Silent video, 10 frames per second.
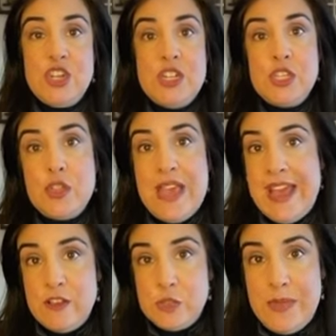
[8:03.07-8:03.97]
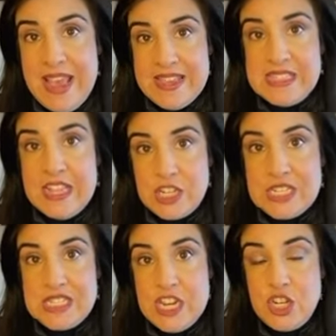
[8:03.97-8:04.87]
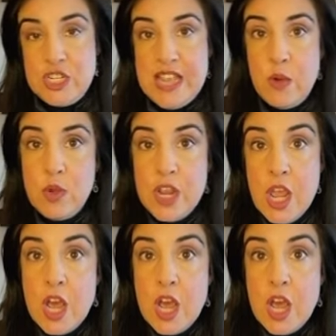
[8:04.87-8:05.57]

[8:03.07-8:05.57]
And so the House passed legislation that would